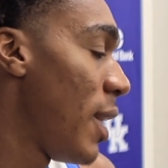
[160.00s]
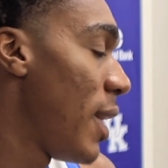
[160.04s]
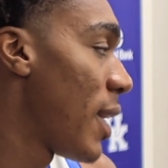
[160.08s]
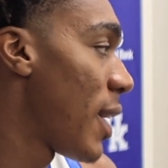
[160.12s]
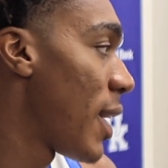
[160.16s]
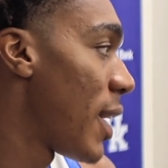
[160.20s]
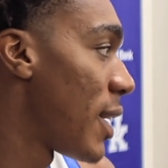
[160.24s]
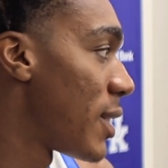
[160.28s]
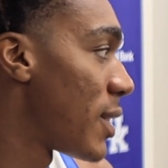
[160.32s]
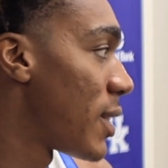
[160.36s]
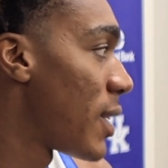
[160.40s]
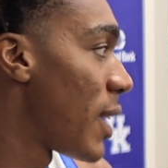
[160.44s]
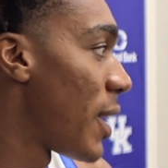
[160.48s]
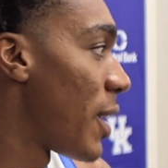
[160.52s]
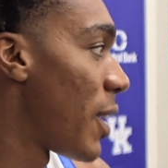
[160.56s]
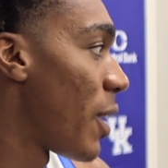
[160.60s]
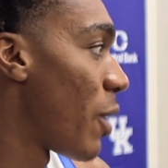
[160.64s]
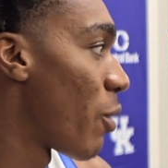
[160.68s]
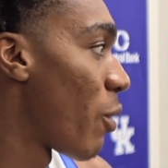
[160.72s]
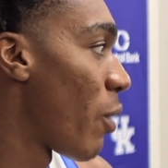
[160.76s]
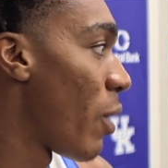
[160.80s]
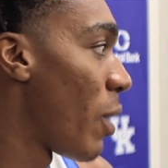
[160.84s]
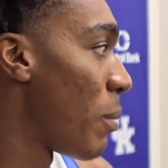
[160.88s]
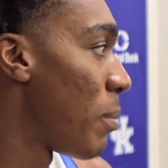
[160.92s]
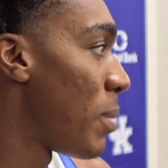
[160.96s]
kind of stand
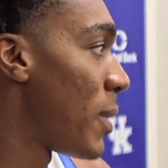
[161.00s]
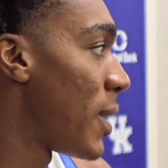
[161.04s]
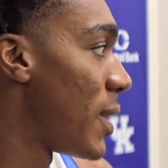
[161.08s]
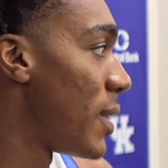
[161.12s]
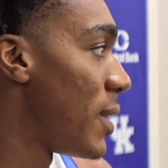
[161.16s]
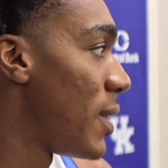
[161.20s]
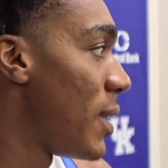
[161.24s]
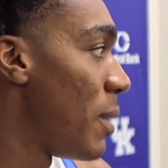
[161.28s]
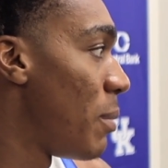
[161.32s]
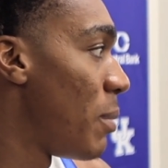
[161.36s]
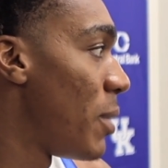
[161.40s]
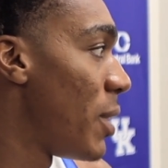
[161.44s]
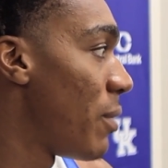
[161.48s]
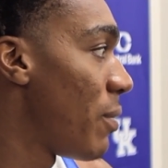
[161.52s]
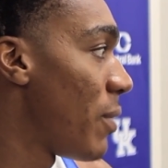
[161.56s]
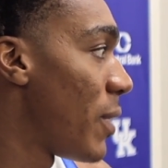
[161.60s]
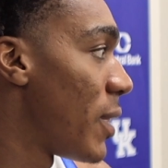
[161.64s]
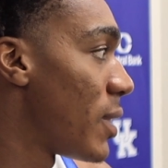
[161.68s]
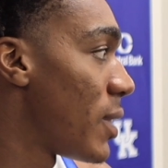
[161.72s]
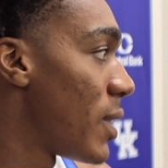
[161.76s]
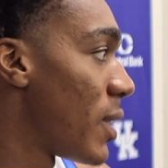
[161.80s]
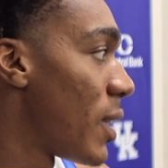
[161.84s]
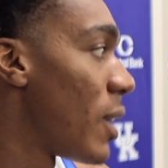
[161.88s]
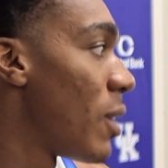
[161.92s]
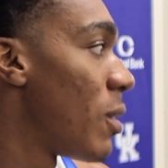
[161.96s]
our ground, play team
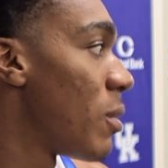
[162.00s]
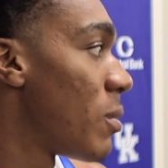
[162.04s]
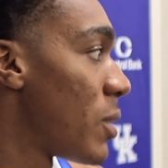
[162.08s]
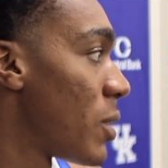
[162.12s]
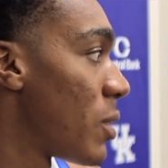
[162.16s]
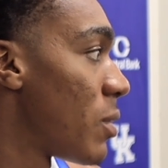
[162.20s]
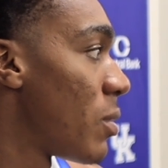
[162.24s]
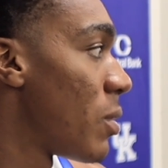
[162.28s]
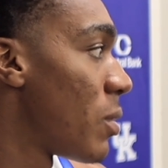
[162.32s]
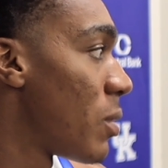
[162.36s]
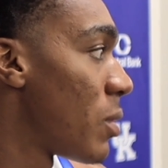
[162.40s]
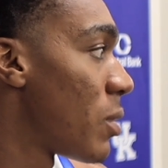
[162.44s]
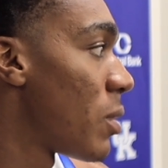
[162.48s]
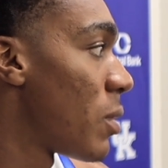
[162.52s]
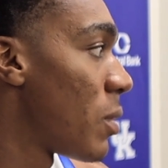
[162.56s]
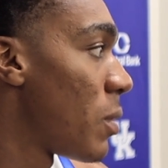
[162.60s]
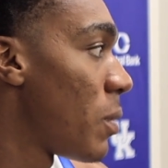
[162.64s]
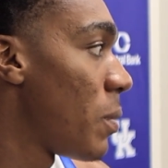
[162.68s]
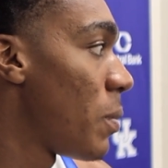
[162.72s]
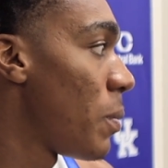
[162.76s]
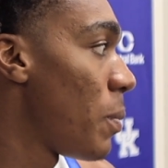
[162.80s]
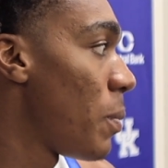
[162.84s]
defense, and else. So.